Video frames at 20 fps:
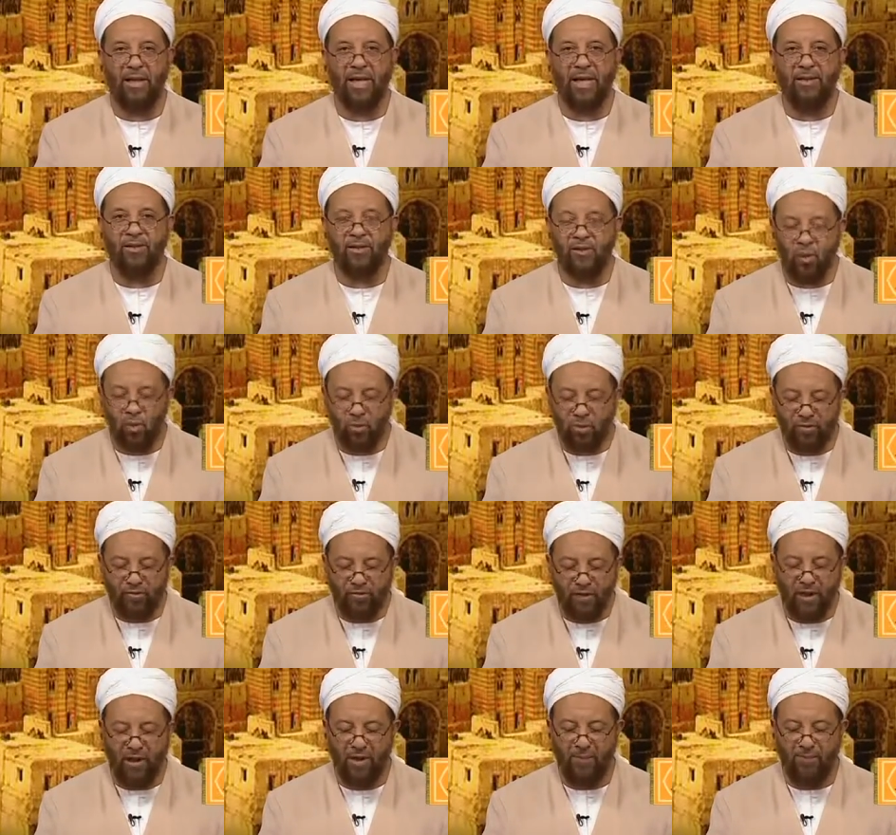and so
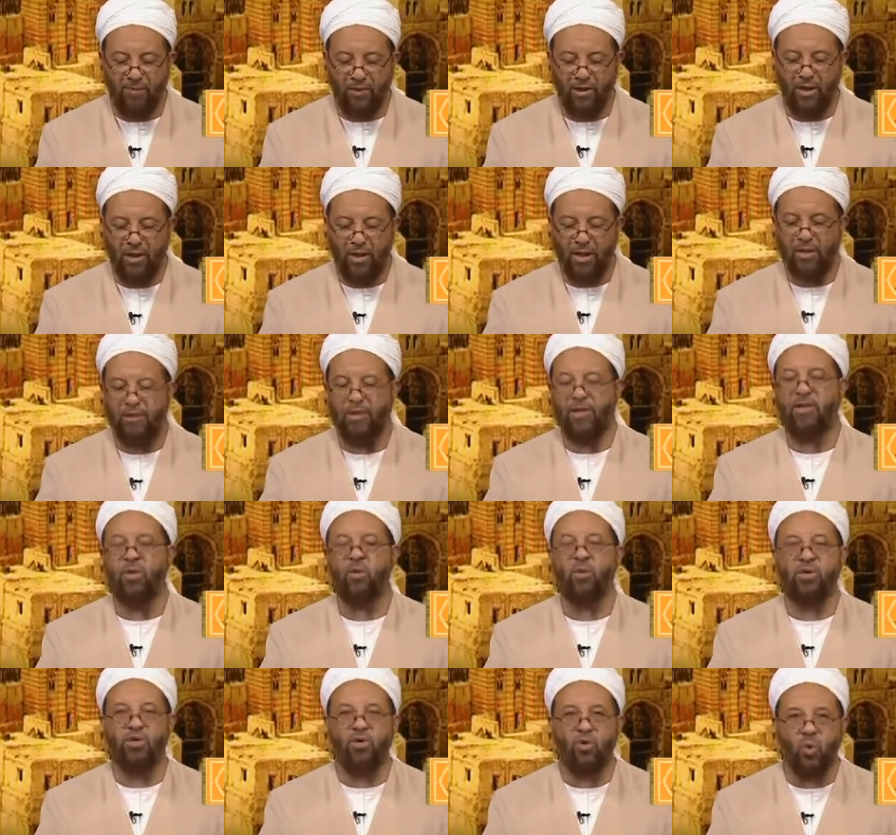developed that
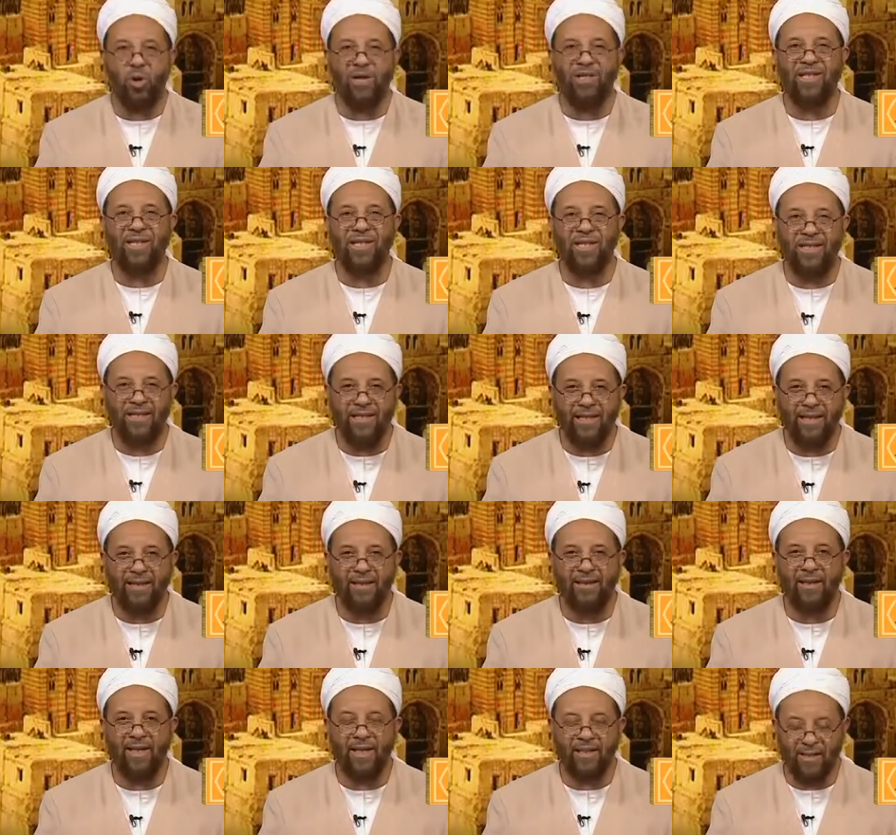there were
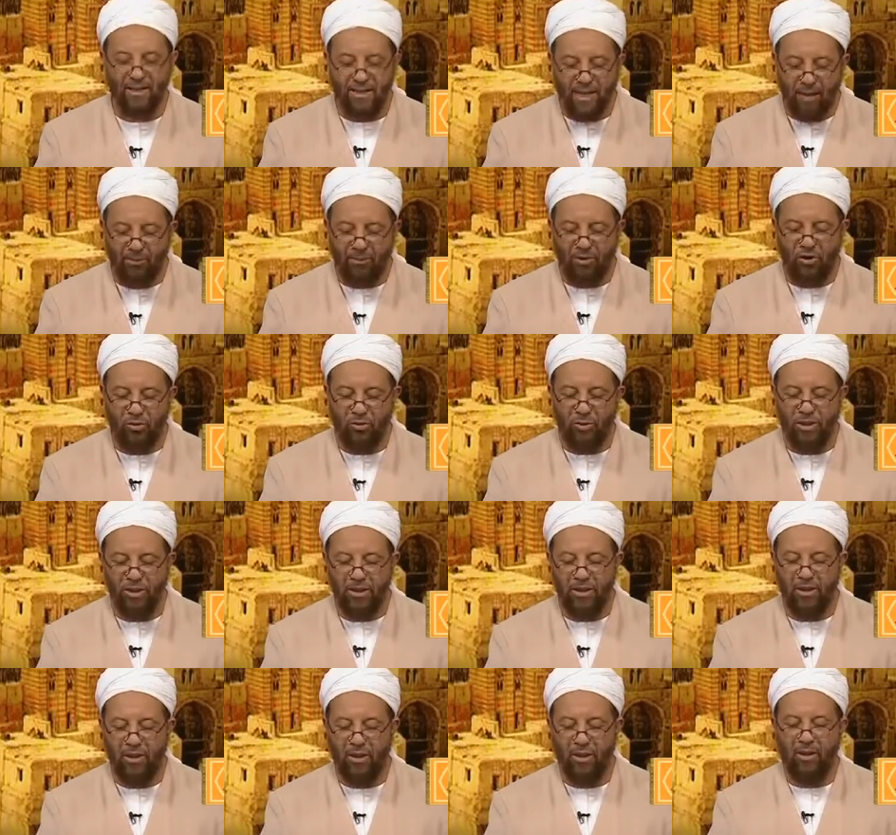26
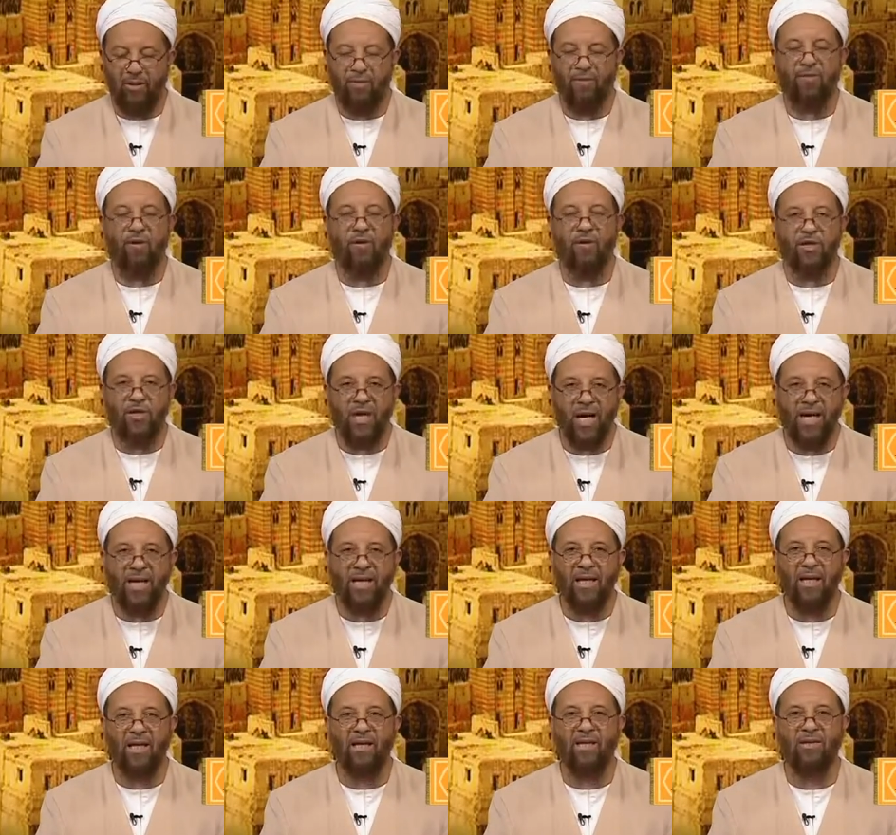establishments for
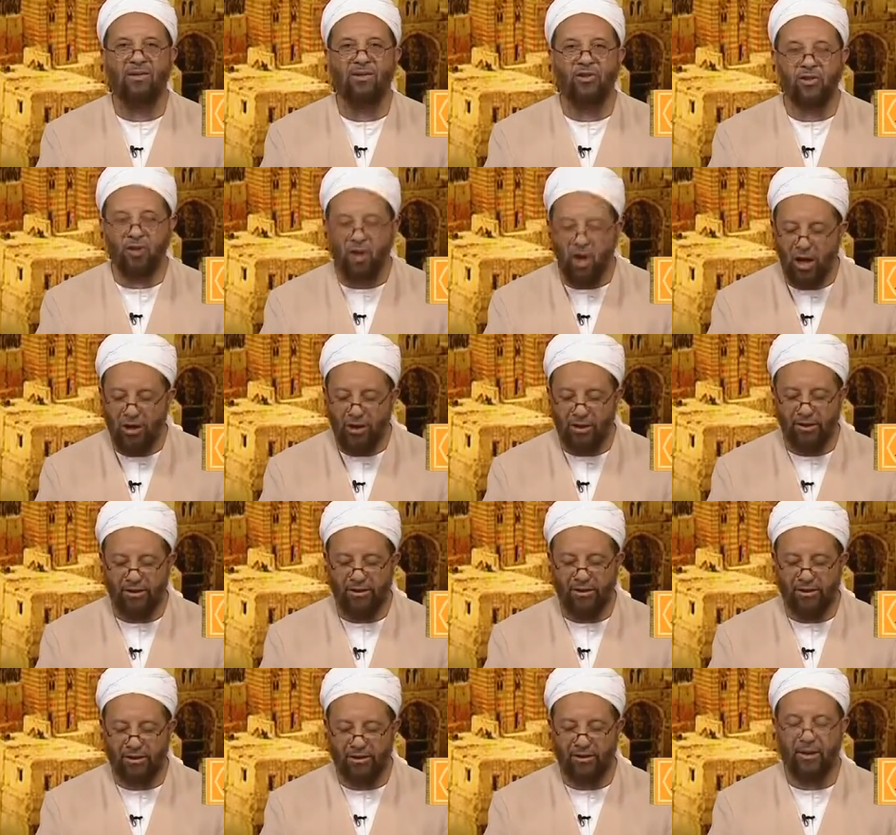tailor
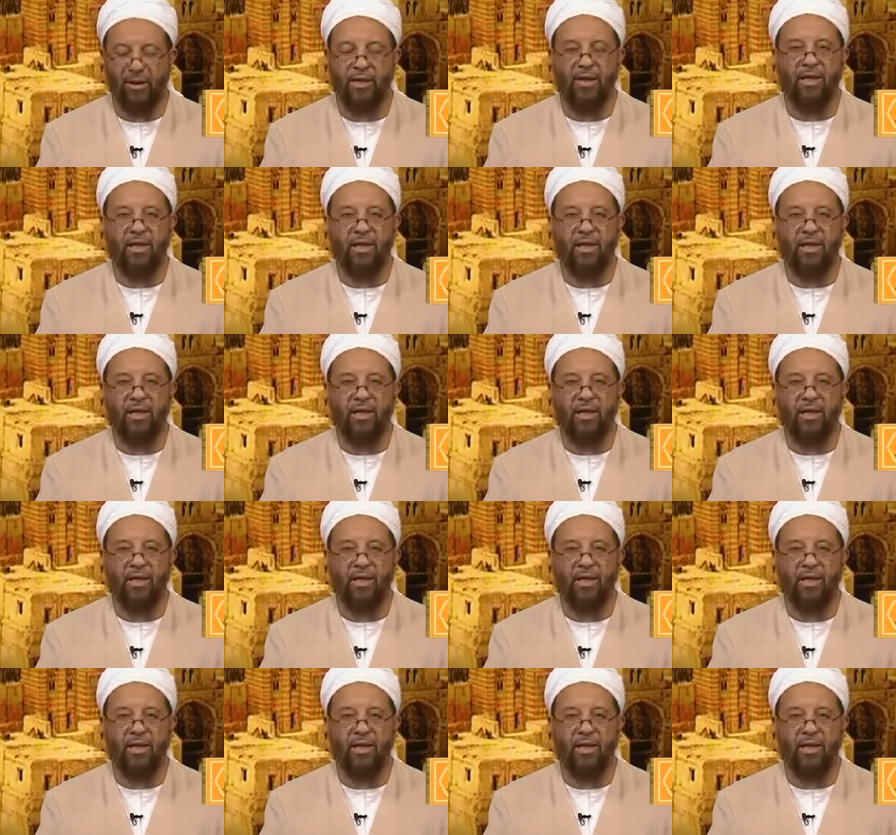scholars.